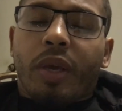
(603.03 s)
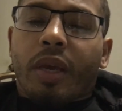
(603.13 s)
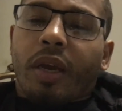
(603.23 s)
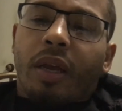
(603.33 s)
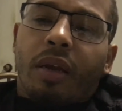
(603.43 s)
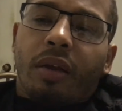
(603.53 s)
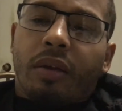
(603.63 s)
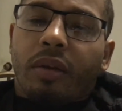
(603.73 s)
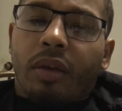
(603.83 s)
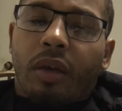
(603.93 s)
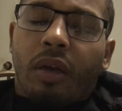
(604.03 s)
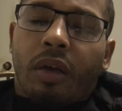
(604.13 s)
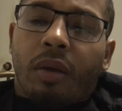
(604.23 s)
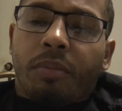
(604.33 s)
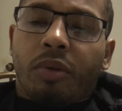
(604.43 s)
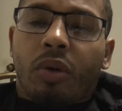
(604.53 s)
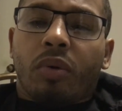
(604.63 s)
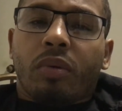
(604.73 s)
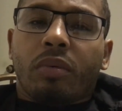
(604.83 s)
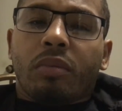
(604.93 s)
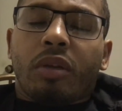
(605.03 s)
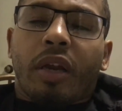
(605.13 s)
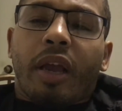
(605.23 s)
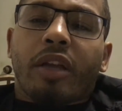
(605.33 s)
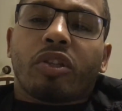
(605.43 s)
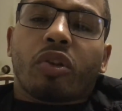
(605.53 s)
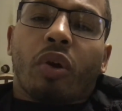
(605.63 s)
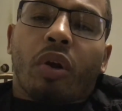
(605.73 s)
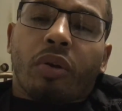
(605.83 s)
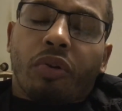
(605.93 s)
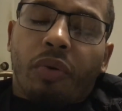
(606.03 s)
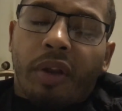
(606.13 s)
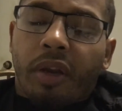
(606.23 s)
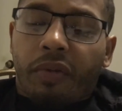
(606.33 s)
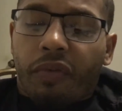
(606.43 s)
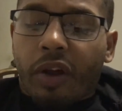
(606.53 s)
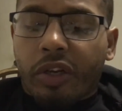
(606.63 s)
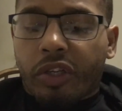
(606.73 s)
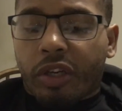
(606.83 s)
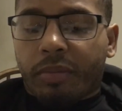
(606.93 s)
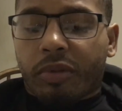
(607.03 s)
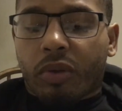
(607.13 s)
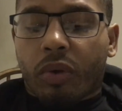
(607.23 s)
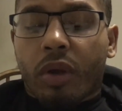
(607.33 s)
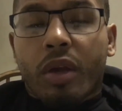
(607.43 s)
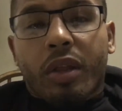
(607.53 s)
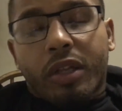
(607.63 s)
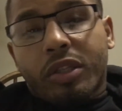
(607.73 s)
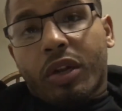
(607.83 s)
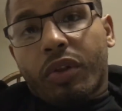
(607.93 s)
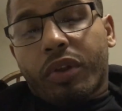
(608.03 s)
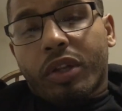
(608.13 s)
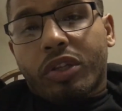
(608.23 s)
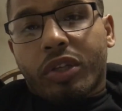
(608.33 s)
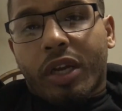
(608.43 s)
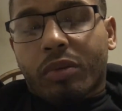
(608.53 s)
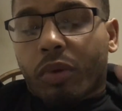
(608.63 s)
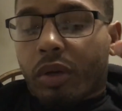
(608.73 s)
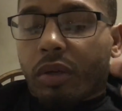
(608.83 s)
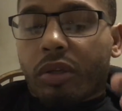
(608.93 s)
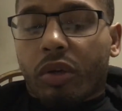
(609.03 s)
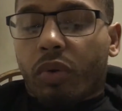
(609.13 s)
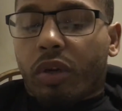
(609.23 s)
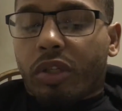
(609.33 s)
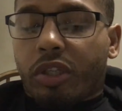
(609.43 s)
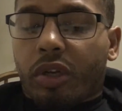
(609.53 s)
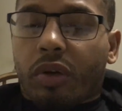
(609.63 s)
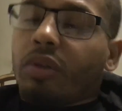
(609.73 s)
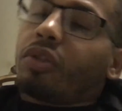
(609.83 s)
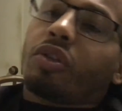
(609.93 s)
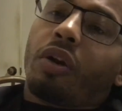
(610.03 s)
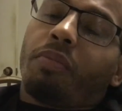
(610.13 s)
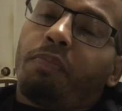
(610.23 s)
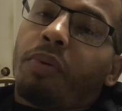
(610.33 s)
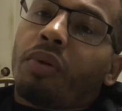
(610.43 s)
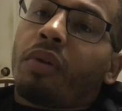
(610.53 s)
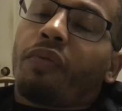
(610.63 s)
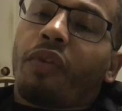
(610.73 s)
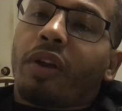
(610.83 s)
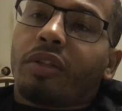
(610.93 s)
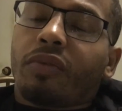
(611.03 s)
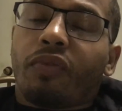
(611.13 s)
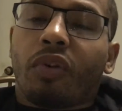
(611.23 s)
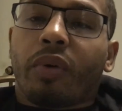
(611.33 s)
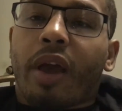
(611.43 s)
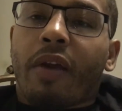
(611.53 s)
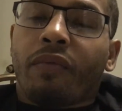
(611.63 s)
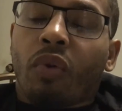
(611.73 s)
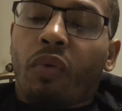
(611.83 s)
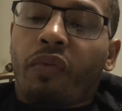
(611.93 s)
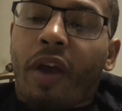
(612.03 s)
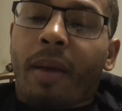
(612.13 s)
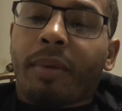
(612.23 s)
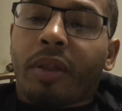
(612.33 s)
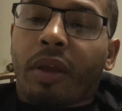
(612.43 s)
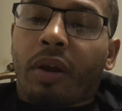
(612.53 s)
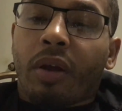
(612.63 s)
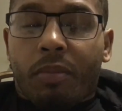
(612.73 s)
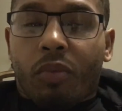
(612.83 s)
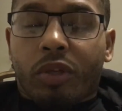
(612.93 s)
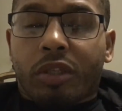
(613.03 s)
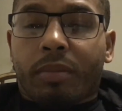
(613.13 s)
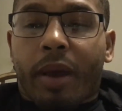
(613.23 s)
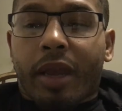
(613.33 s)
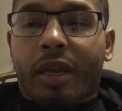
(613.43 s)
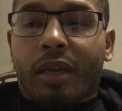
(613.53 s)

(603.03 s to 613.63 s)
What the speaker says: can kind of, yeah, get a head start on creating a friendship. So that's another thing that you guys want to consider. Start building friends if you don't have no family there, which is my